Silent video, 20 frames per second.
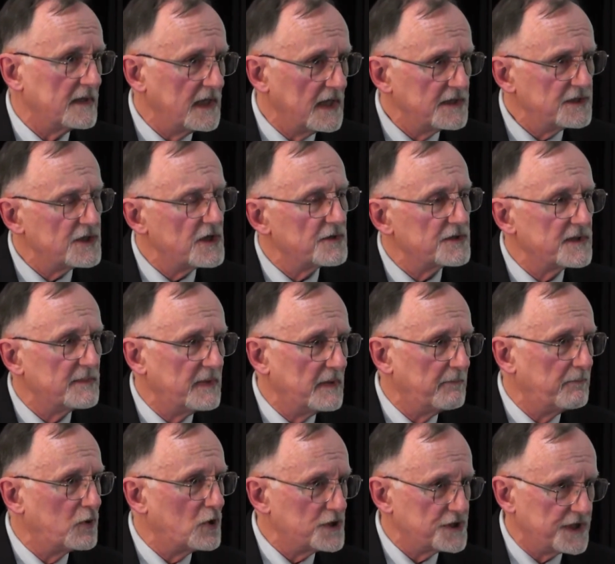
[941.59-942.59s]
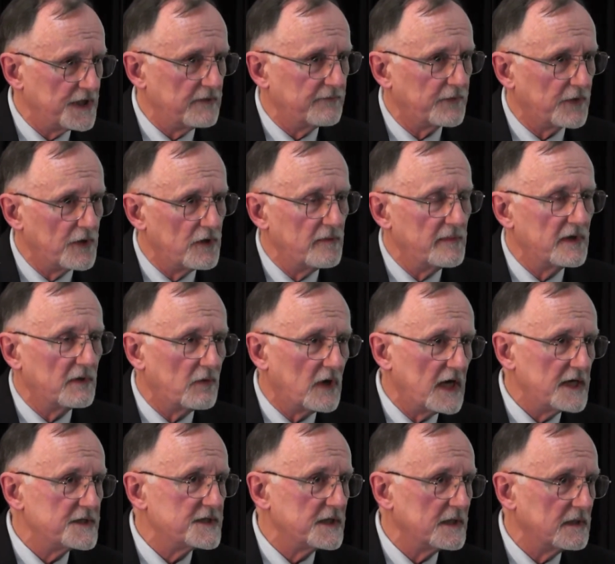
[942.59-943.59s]
The NGOs have been pushing for human
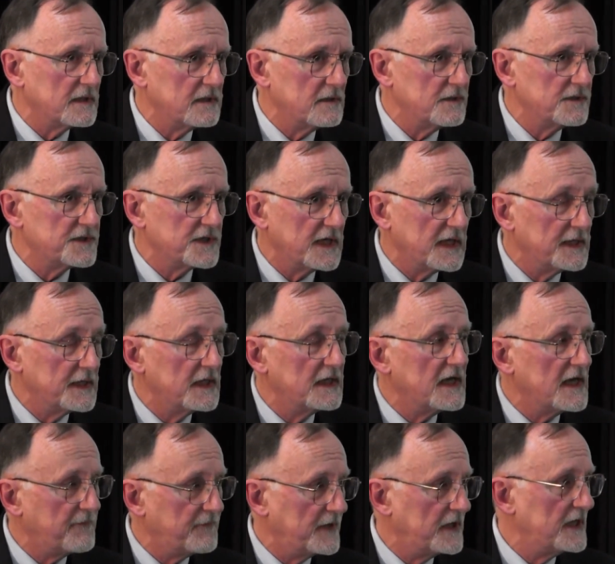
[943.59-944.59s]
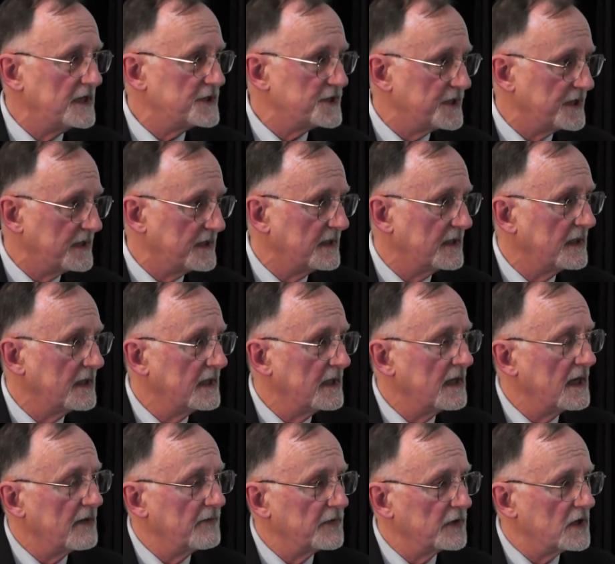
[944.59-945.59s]
rights inclusion in the definition
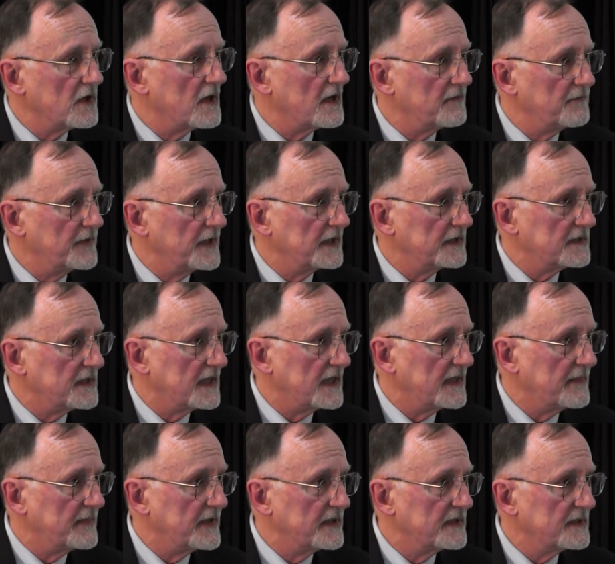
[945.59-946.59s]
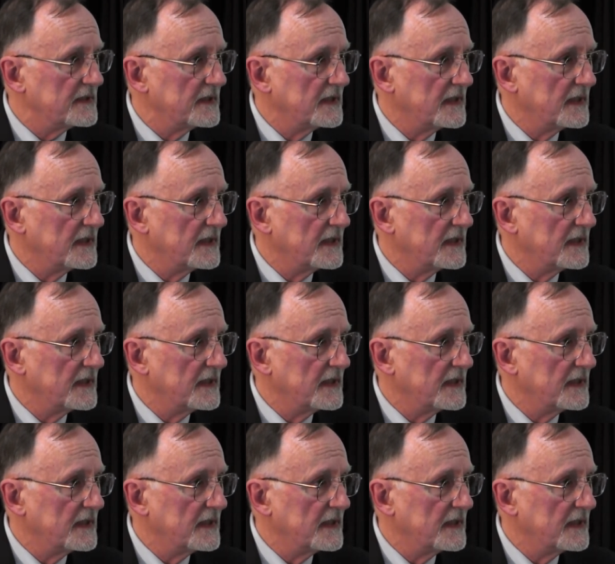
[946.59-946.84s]
of a conflict diamond.